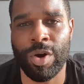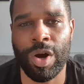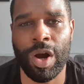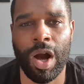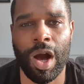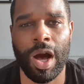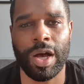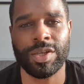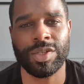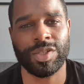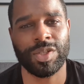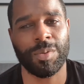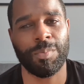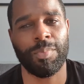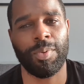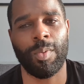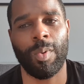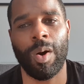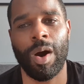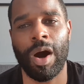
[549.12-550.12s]
and Costa.
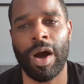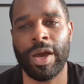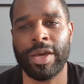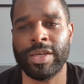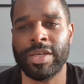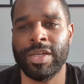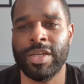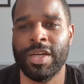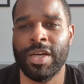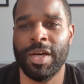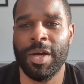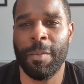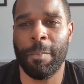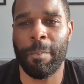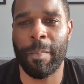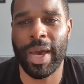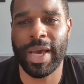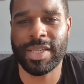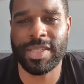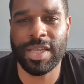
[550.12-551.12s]
Why?
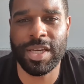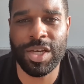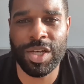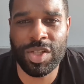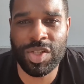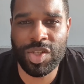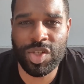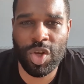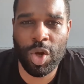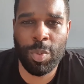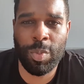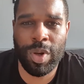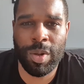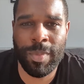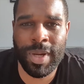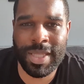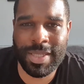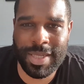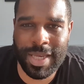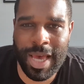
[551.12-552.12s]
Mexican
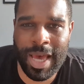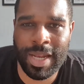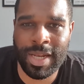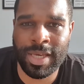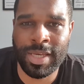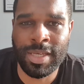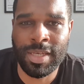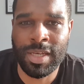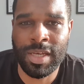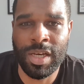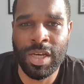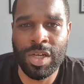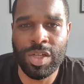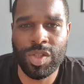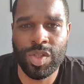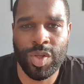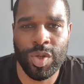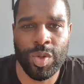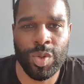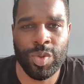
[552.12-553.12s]
supplements any.
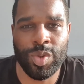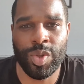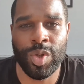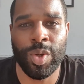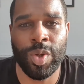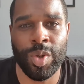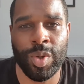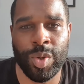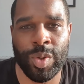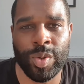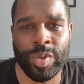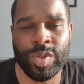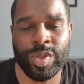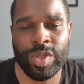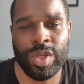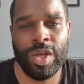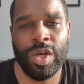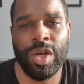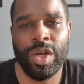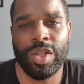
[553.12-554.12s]
Two
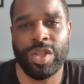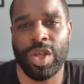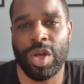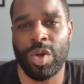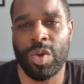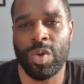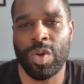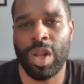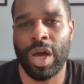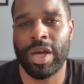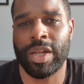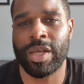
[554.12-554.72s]
dudes that look like